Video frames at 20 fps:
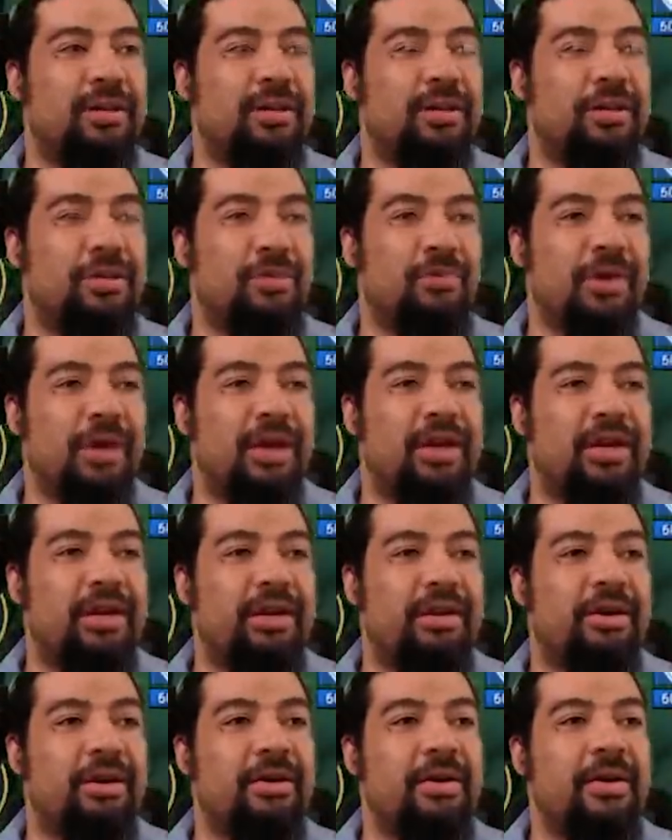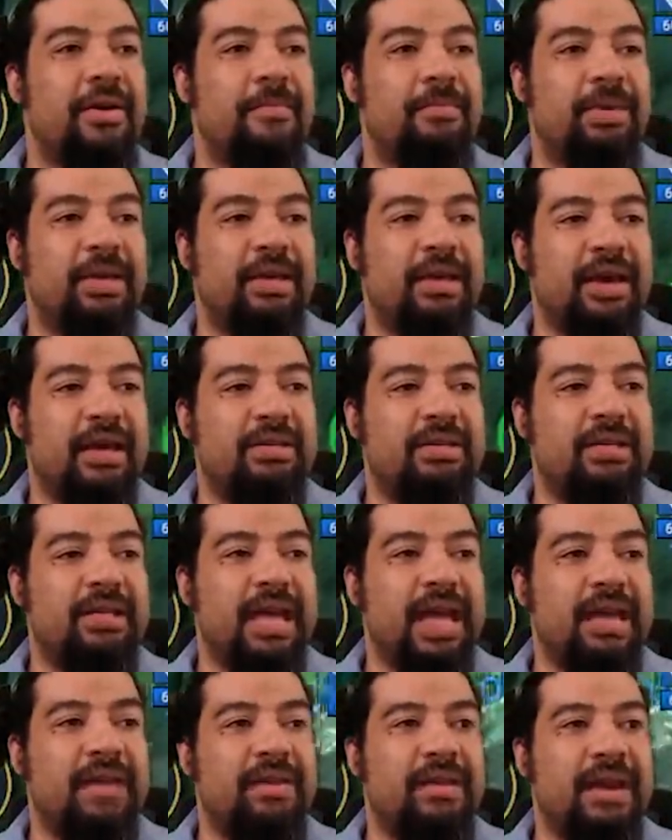little run here because of
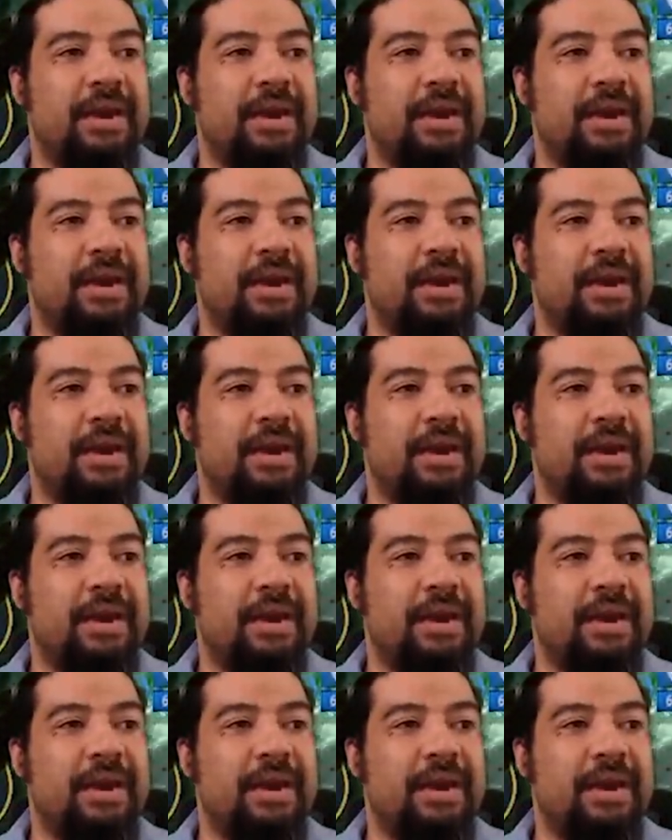that.